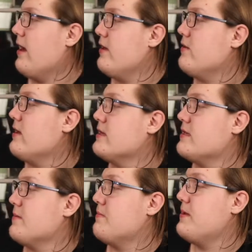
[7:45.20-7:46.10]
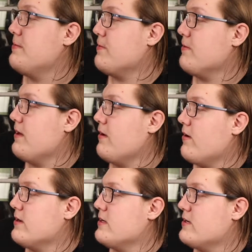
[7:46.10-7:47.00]
You got some people there
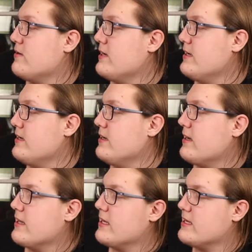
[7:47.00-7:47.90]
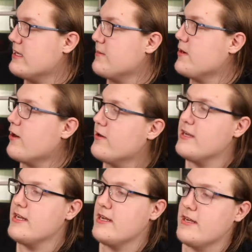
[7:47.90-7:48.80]
on screen. You got like some
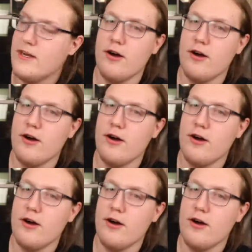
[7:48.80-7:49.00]
gardening